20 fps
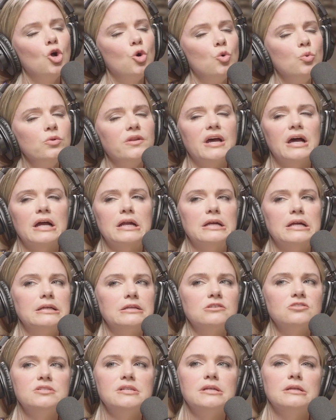I know that. I
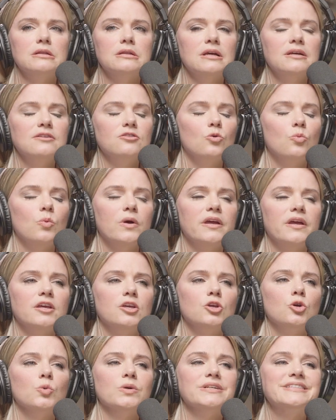just didn't like the way
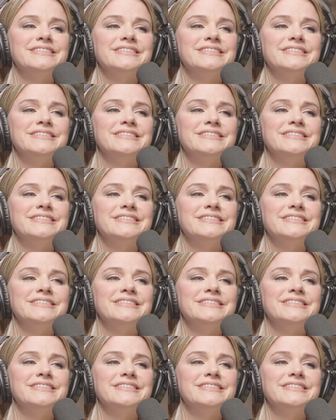you were